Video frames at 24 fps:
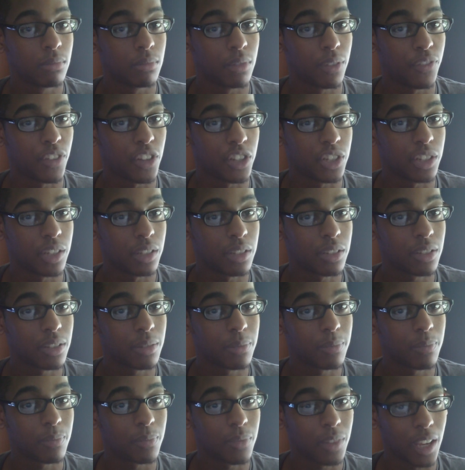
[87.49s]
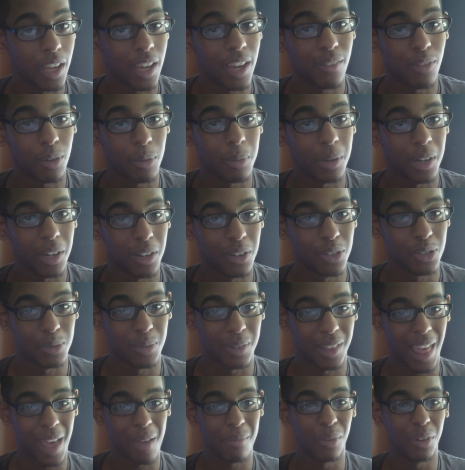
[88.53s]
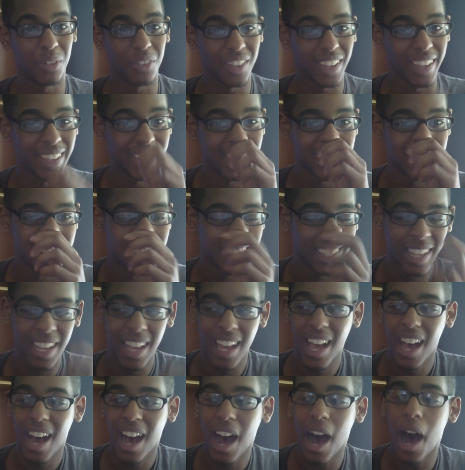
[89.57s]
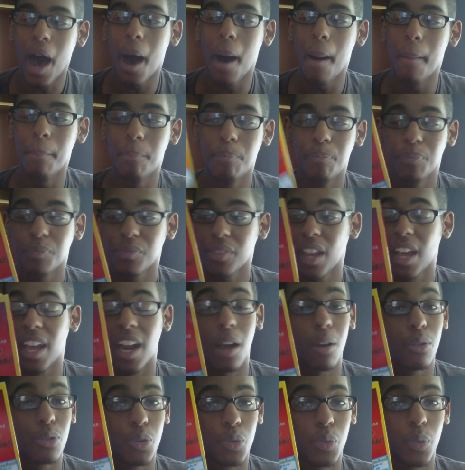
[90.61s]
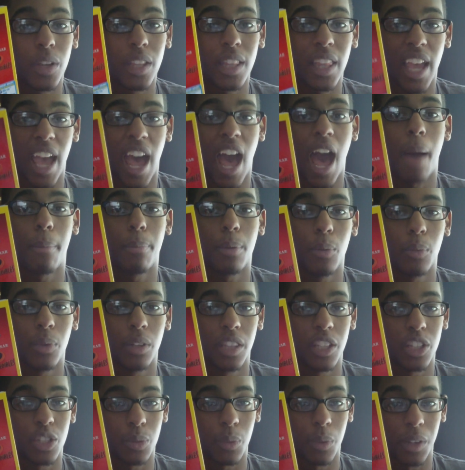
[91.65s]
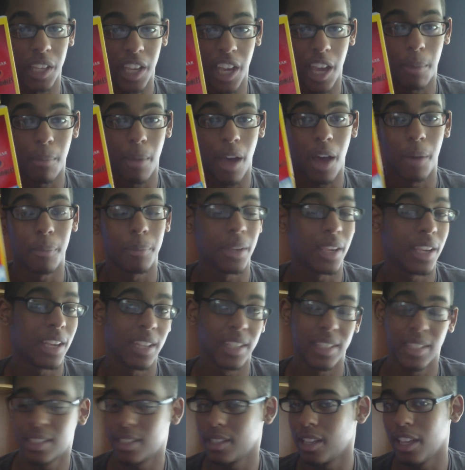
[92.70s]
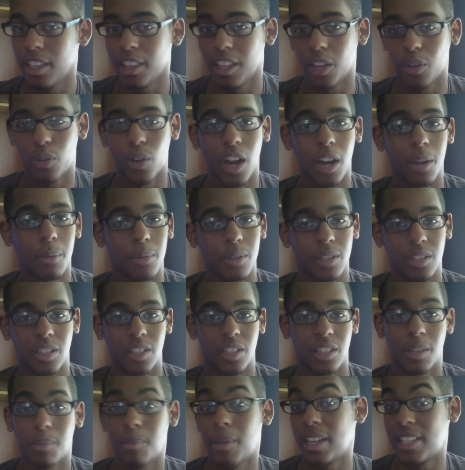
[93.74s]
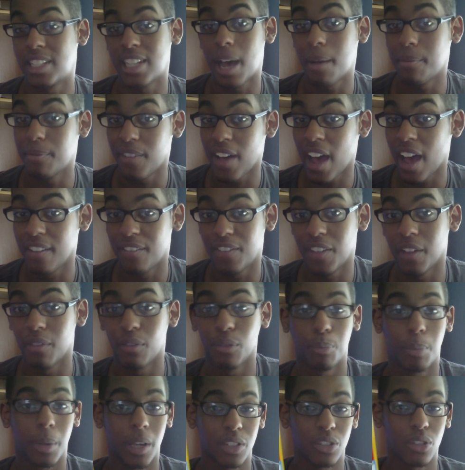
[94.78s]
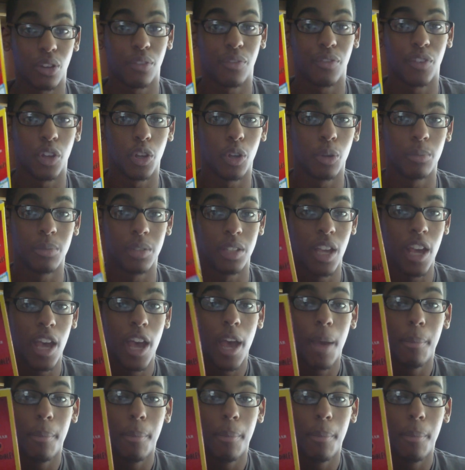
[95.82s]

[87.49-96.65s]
Fishes. Yeah, everybody knows what that movie is. And I was really happy when this one came out because The Incredibles is in my top 5 favorite Pixar films.